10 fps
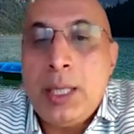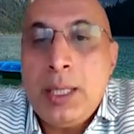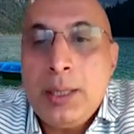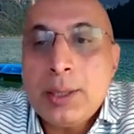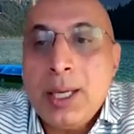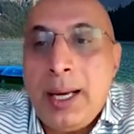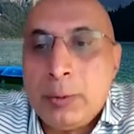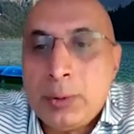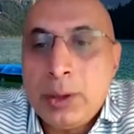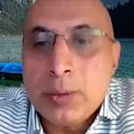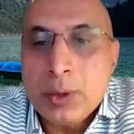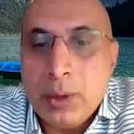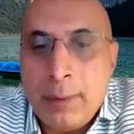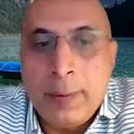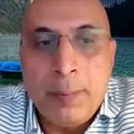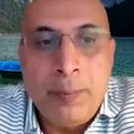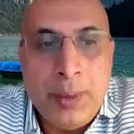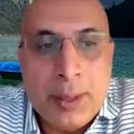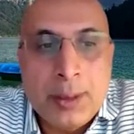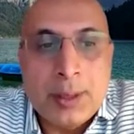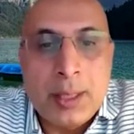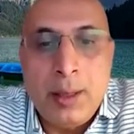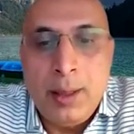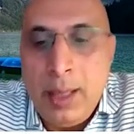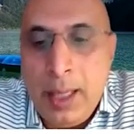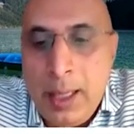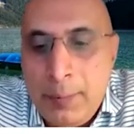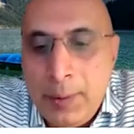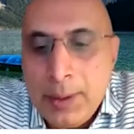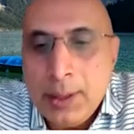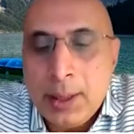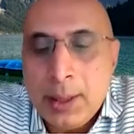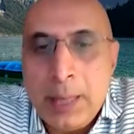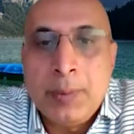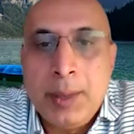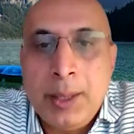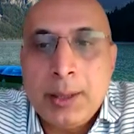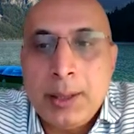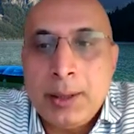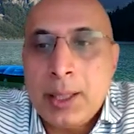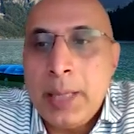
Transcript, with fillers: change outcomes of a business, leveraging a capability.